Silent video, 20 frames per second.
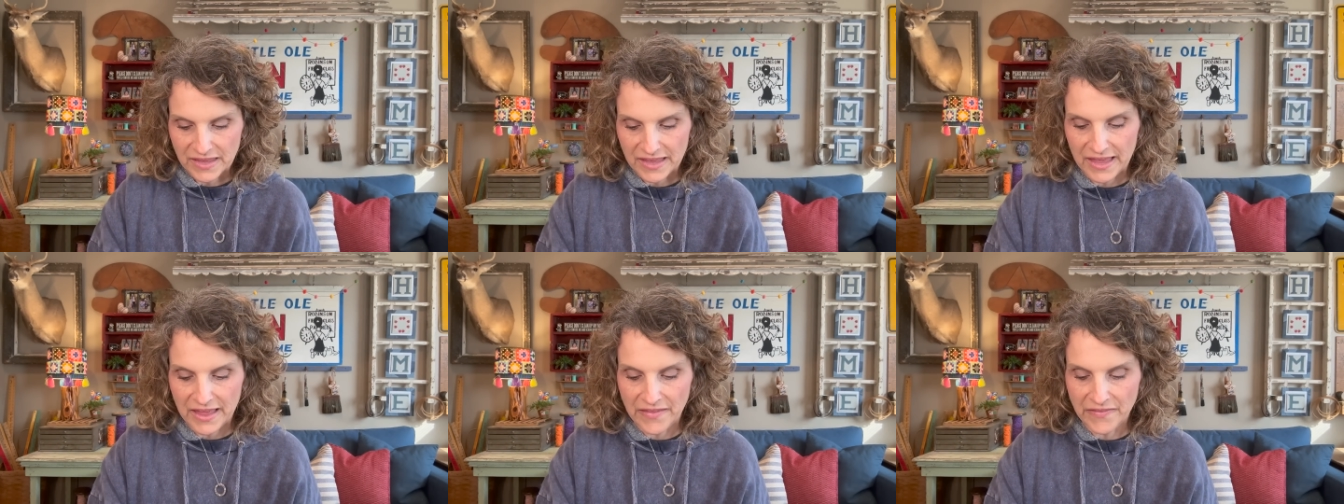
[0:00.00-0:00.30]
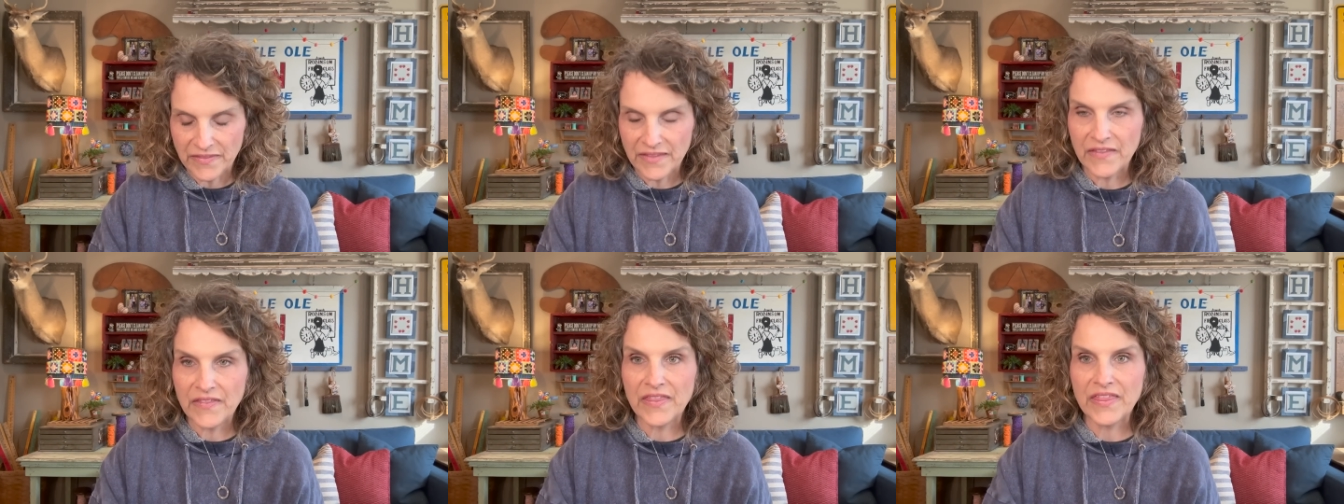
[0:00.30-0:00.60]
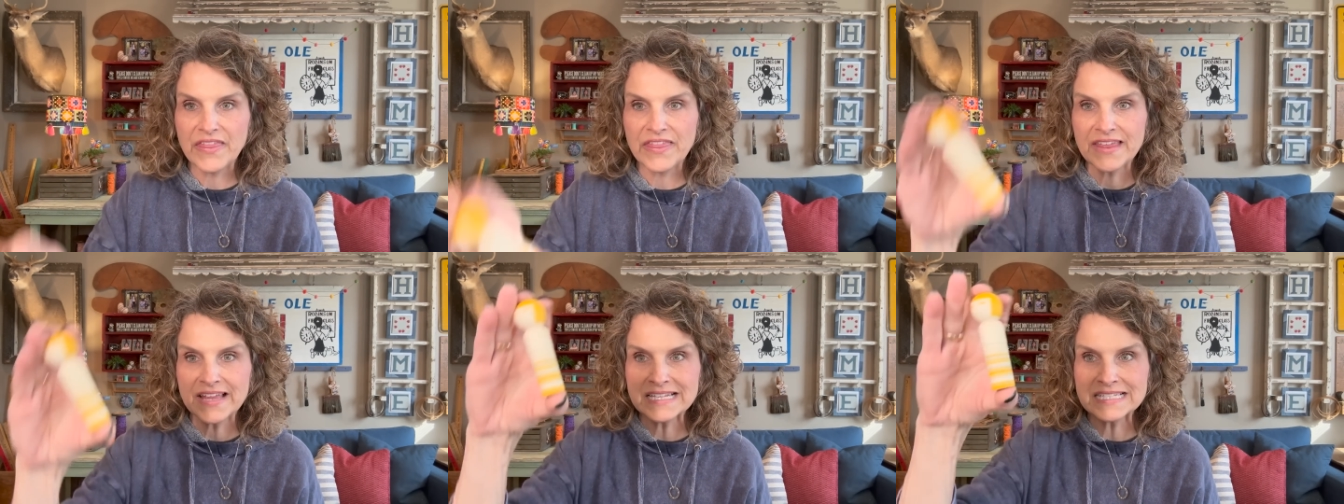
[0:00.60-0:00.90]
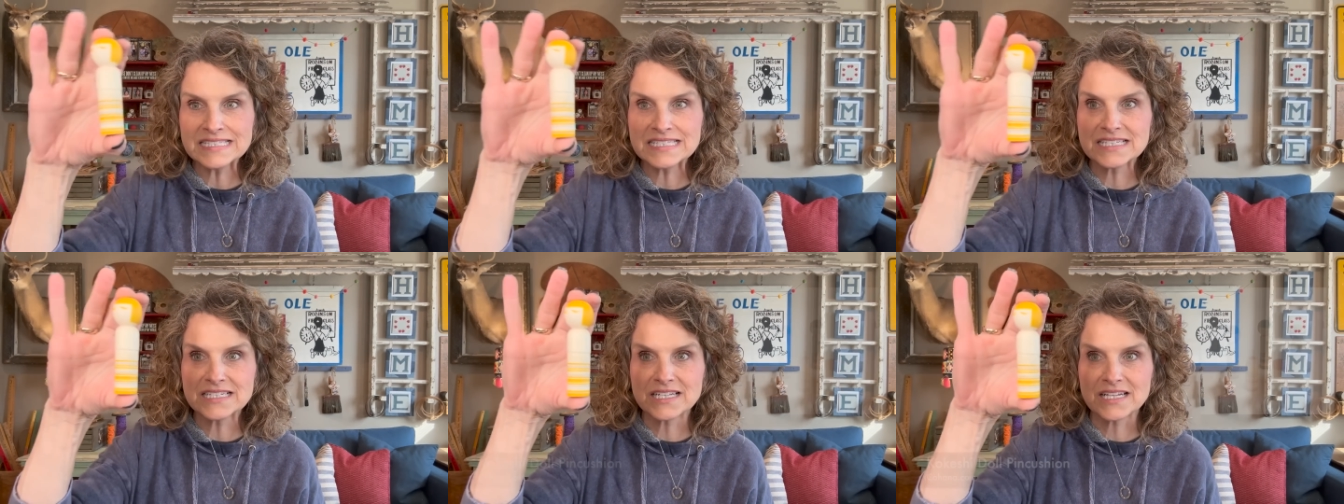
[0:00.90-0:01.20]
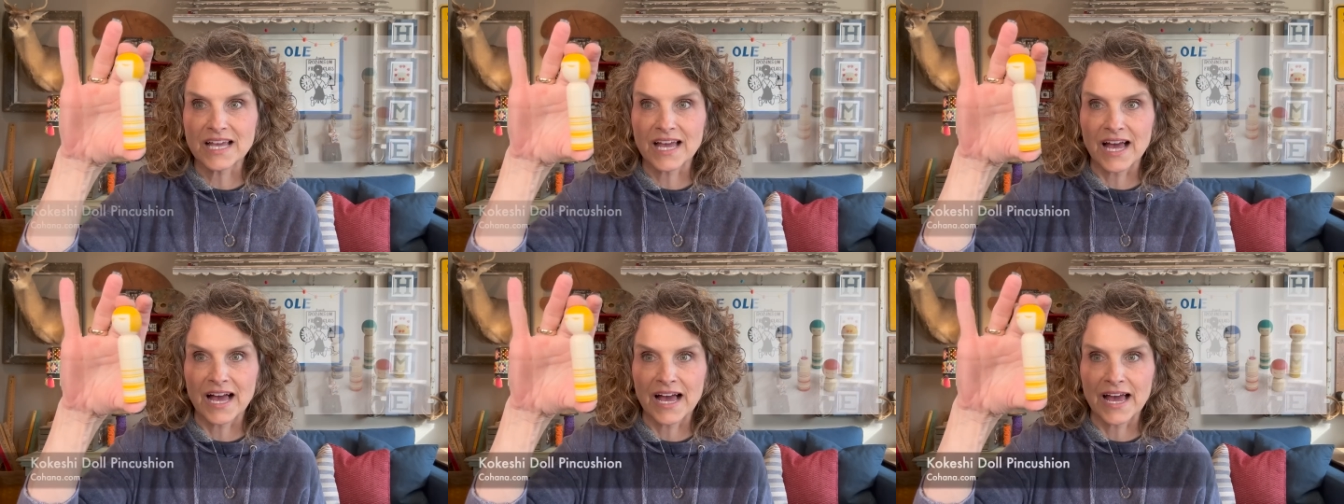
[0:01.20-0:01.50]
And then this little
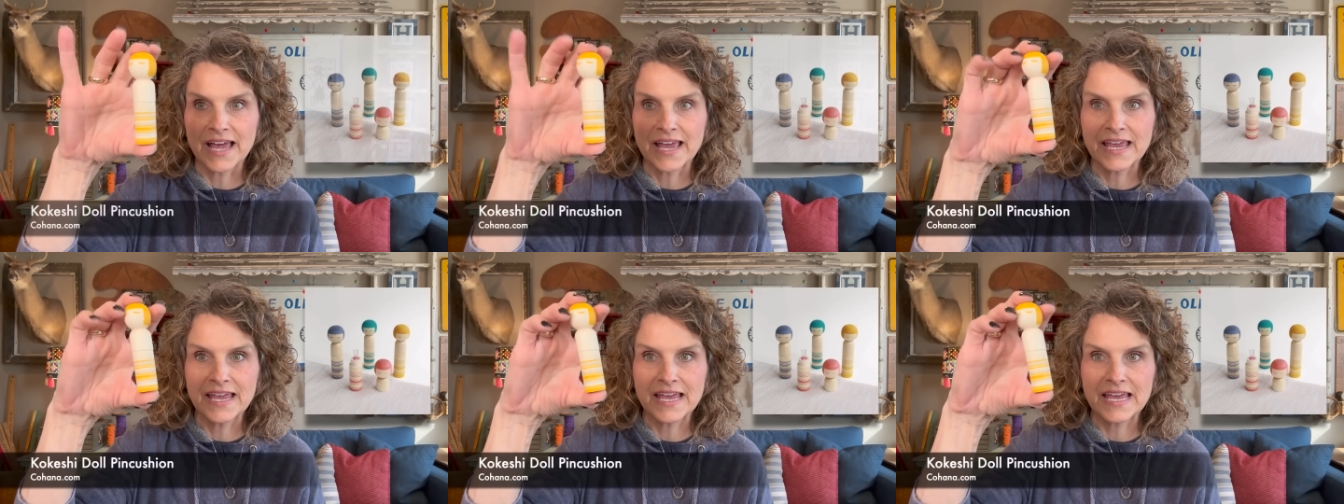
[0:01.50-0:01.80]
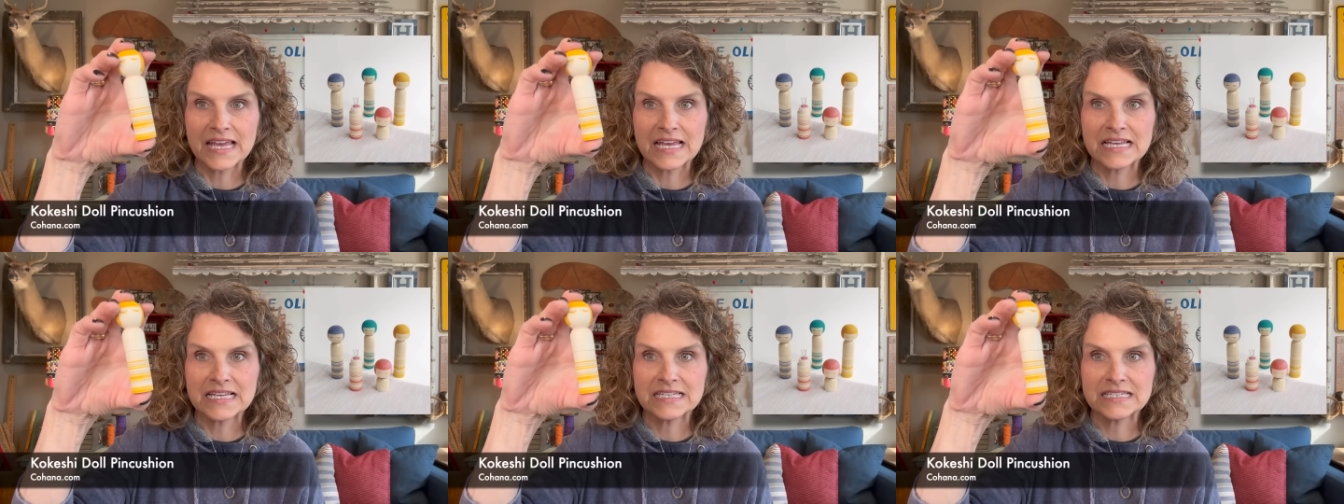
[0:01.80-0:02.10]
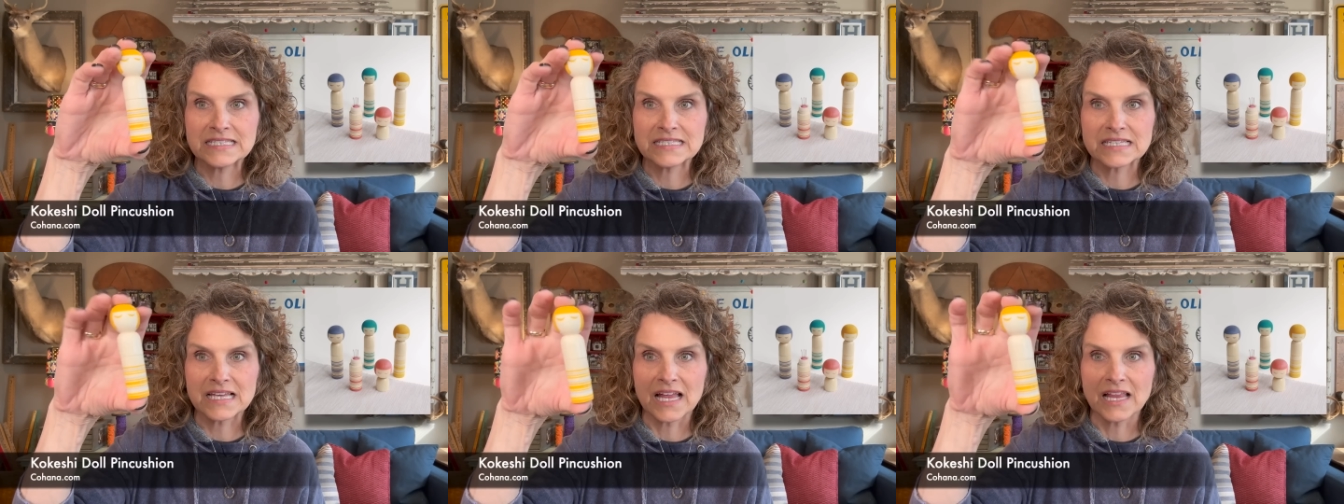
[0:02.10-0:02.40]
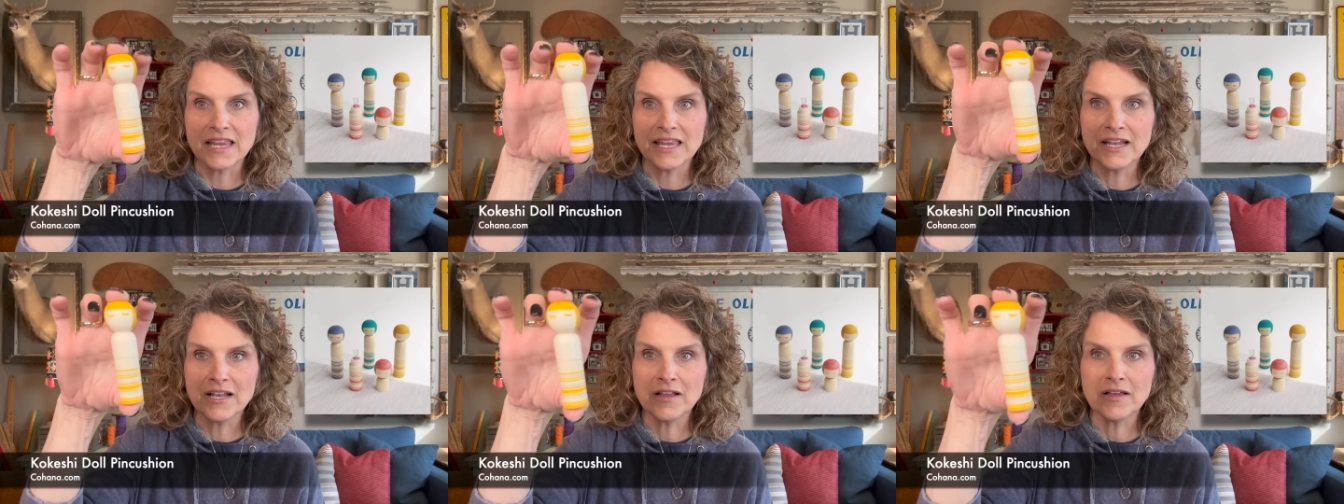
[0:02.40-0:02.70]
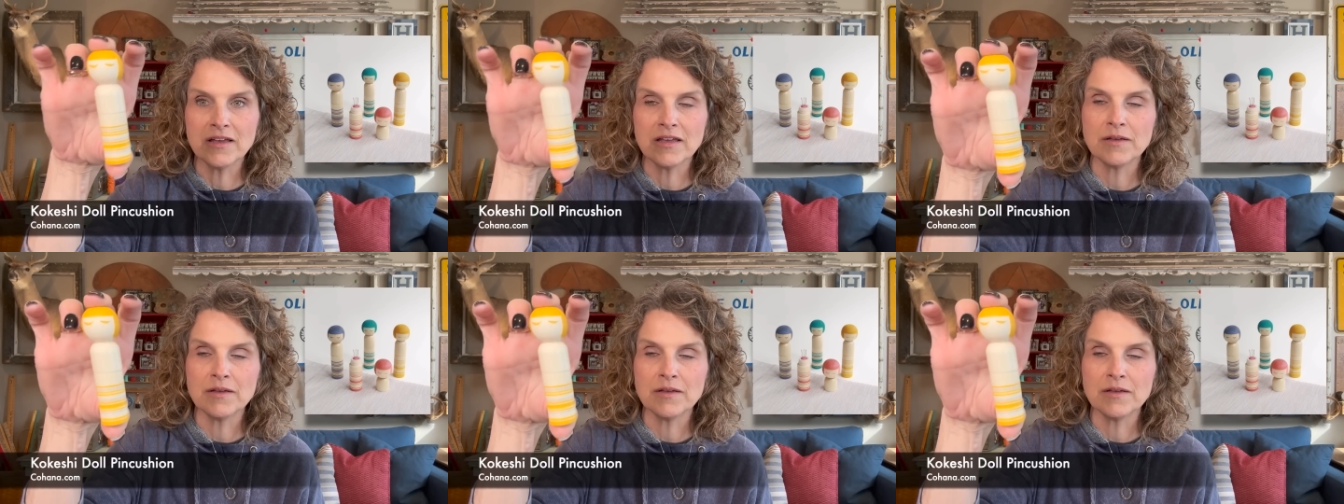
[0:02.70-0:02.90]
guy is a little